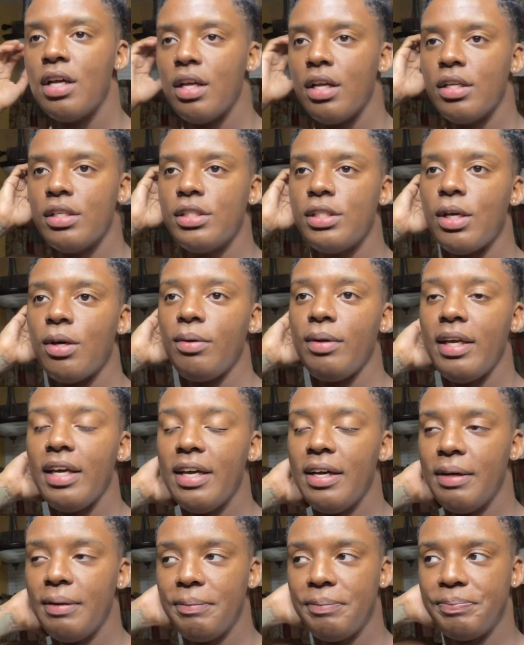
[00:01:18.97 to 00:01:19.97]
So
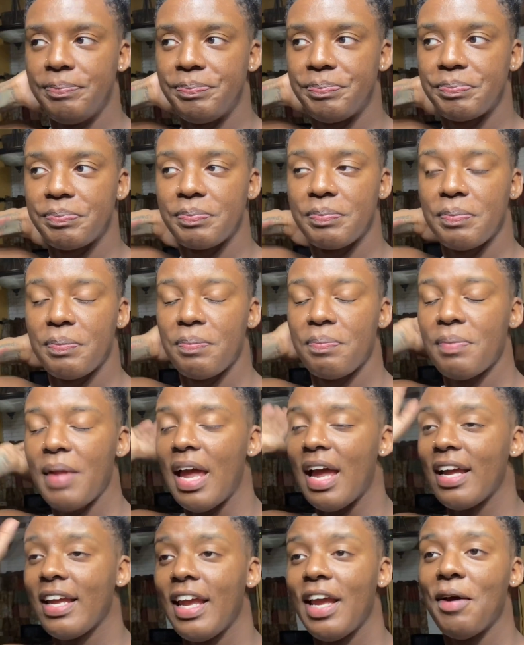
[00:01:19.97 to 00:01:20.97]
yeah.
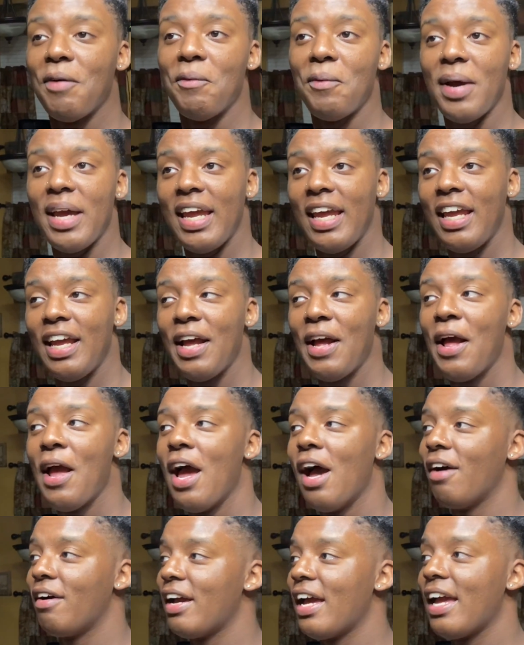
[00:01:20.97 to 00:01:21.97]
I can't wait.
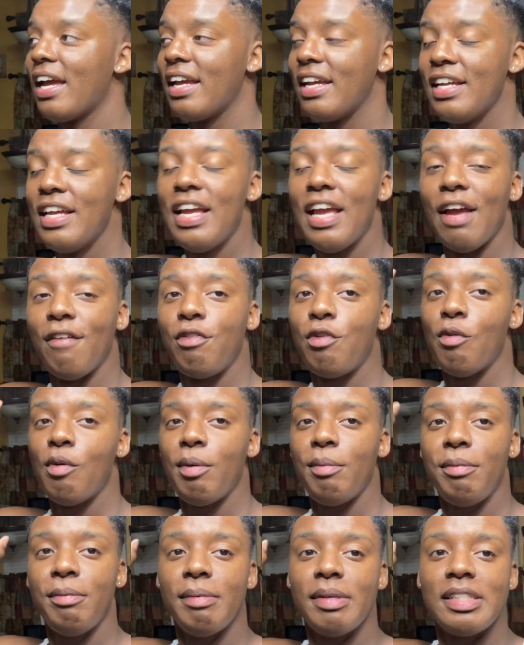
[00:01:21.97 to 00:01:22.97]
Okay, if you
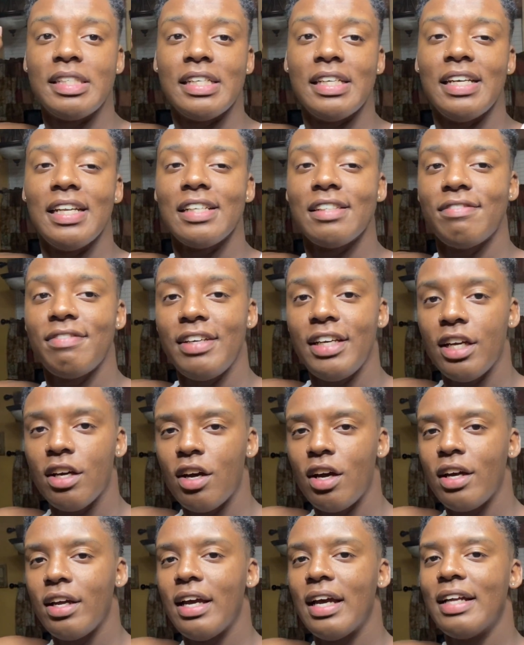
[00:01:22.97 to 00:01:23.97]
want to be mentioned in the next video,
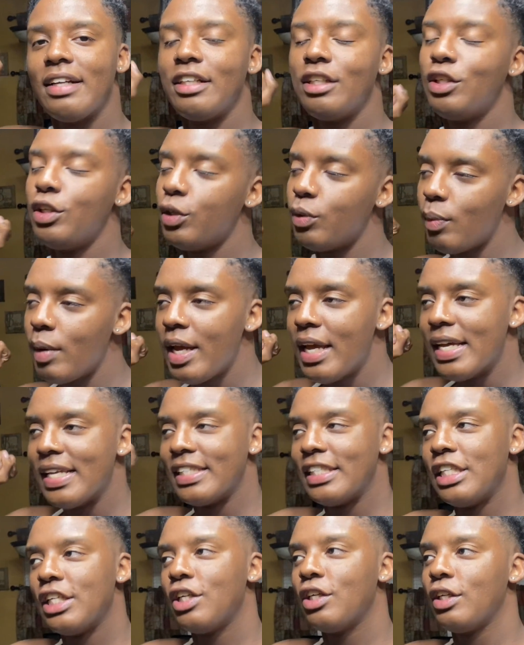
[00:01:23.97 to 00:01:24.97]
all you have to do
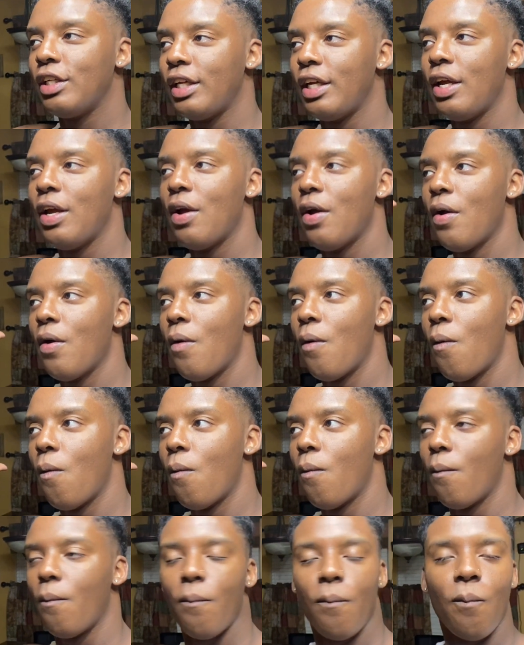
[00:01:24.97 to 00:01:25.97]
is literally
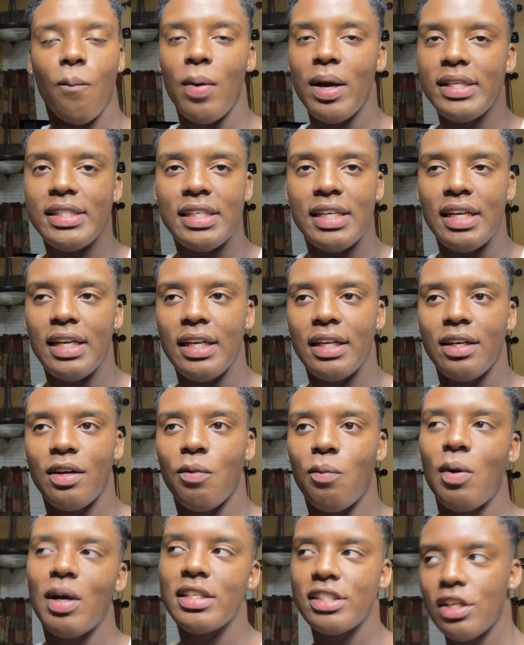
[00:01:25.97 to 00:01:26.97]
wait to the
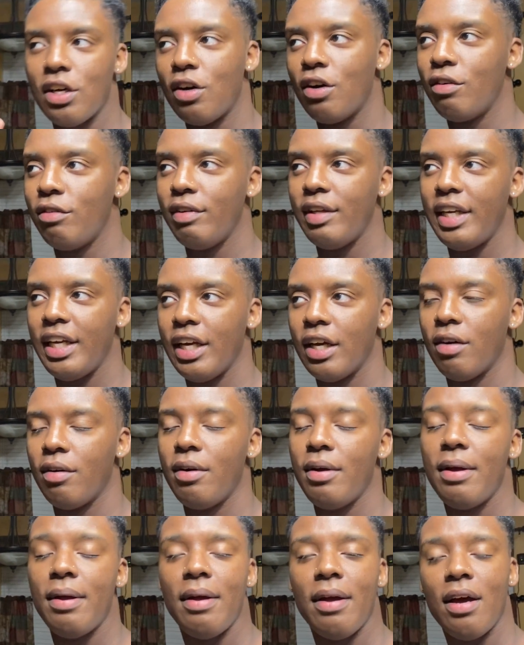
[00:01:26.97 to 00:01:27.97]
end, watch the whole video,
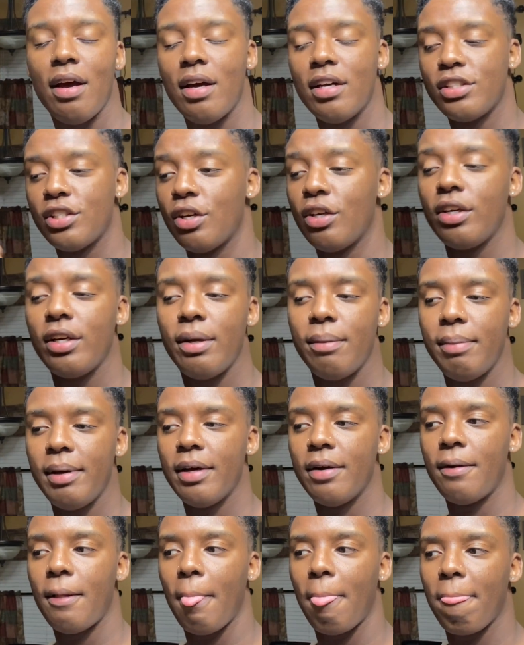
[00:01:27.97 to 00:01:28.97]
uh turn on your
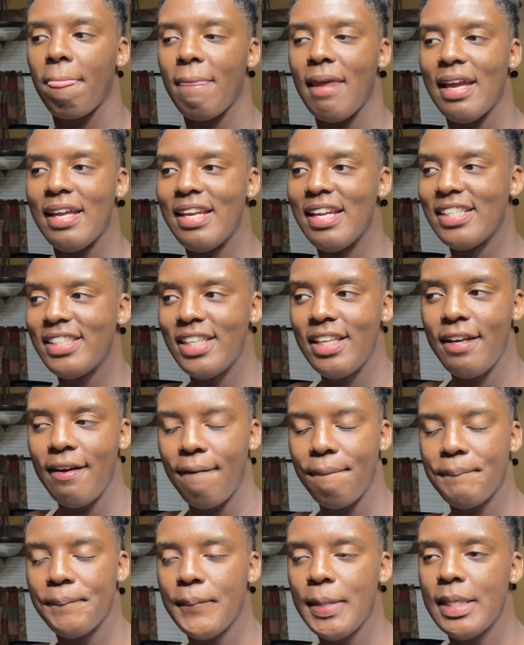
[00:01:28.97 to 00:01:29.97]
bell, and that's
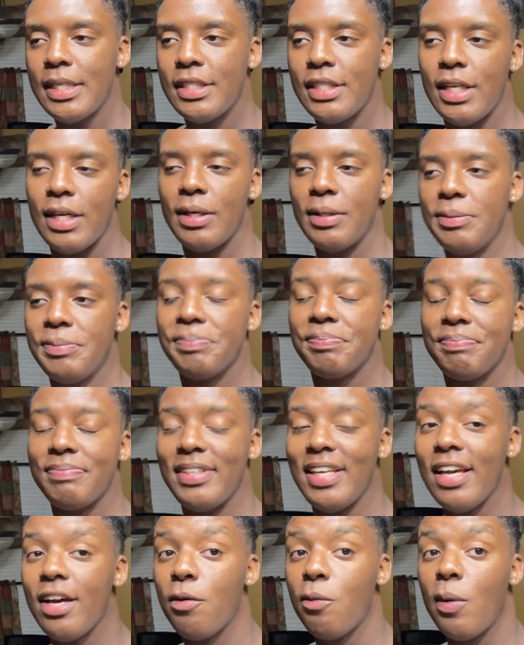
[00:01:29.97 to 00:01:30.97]
it. So
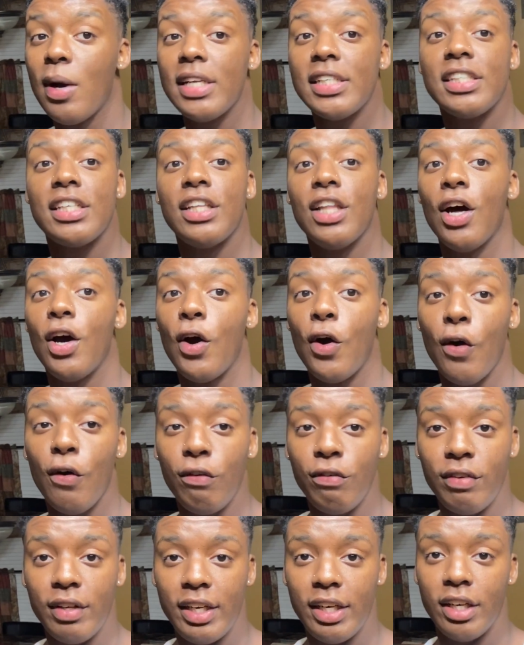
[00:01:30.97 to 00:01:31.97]
yeah, watch the
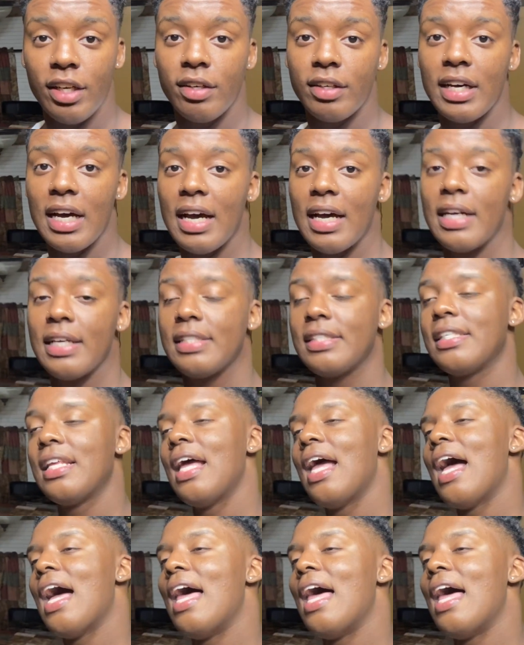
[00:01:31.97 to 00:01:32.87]
whole video, guys.